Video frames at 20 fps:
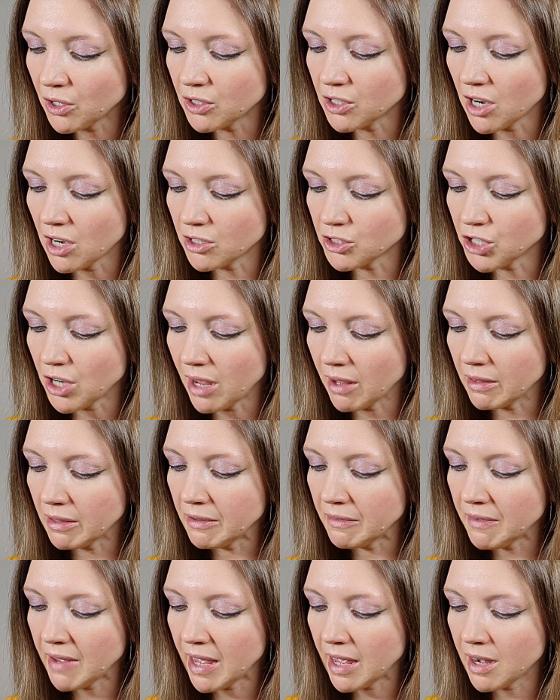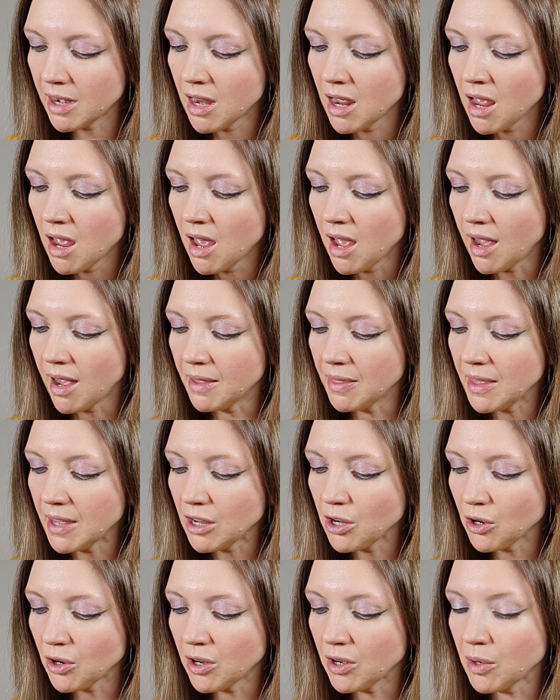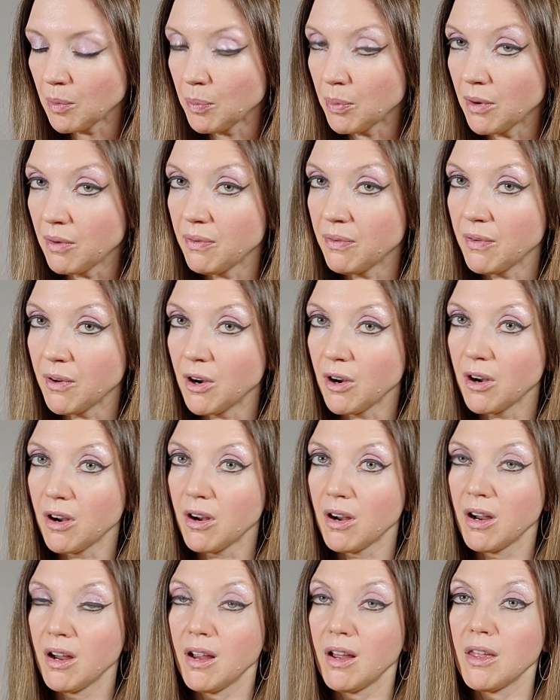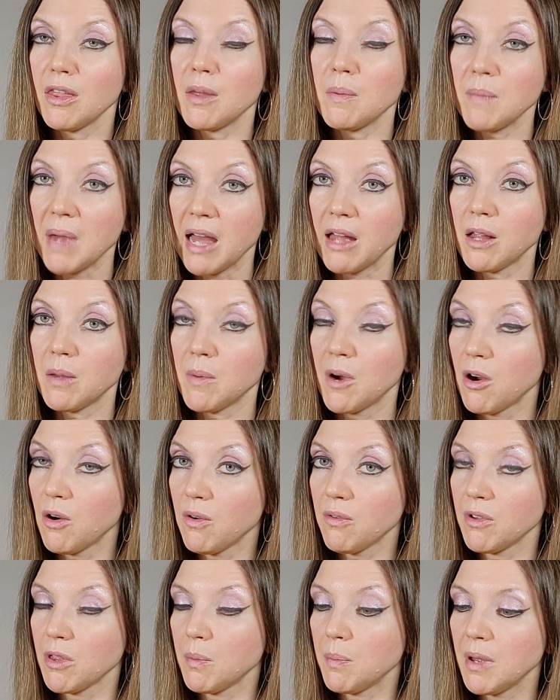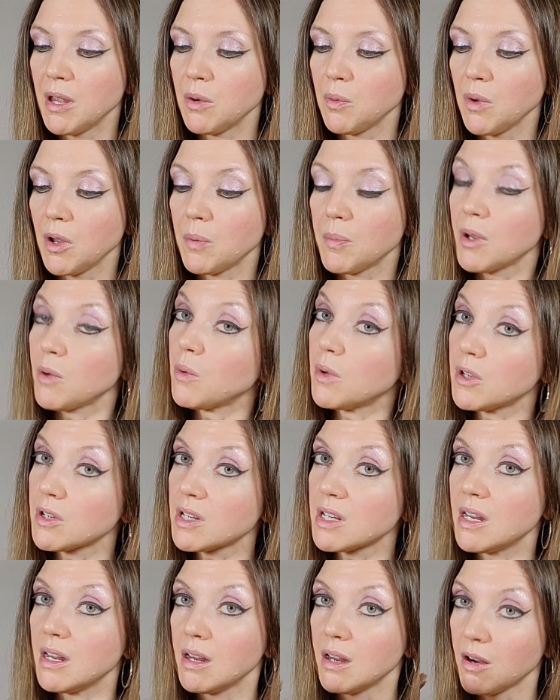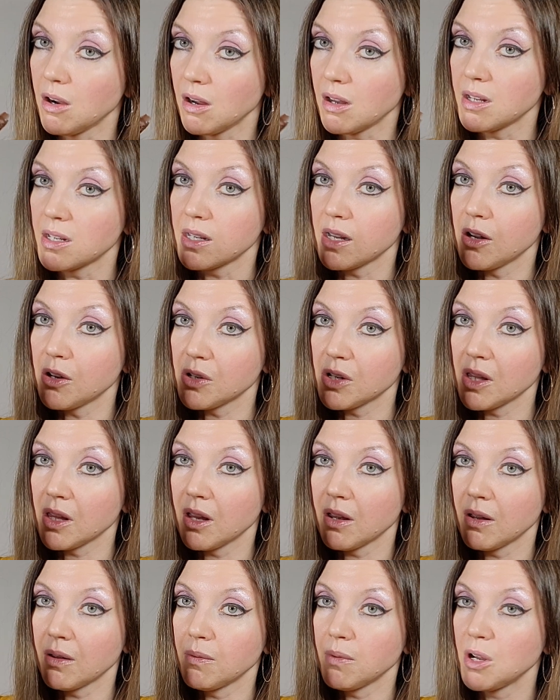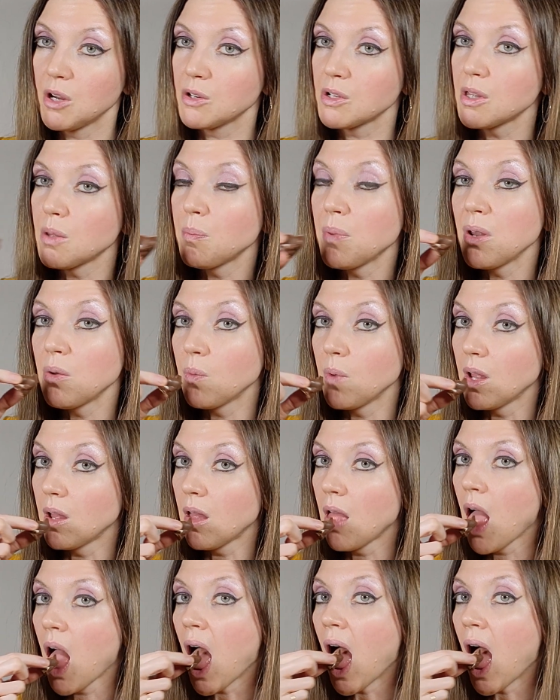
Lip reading: a dark chocolate fan, I think you're gonna prefer the Mallomar over the Pinwheel. But we'll see here, because here's the Pinwheel.